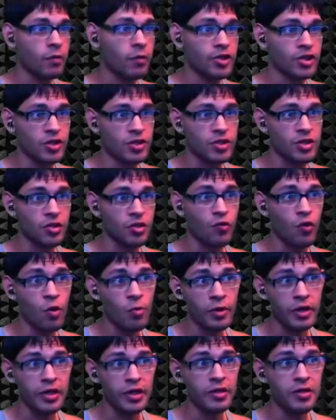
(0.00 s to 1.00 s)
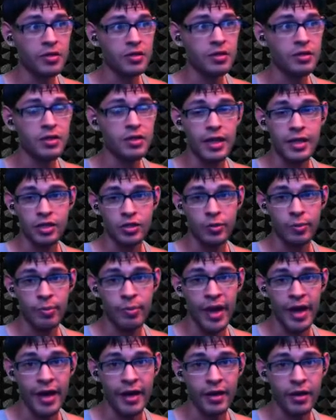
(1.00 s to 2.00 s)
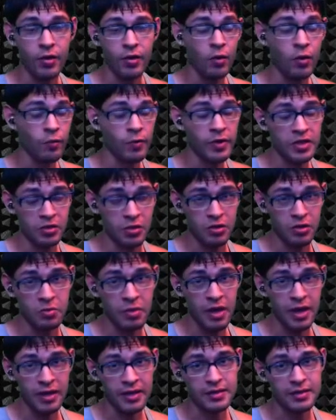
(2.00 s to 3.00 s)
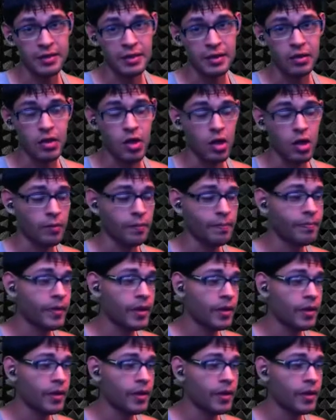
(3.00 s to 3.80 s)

which is the Chroma Hills texture pack, or resource pack as they now call them.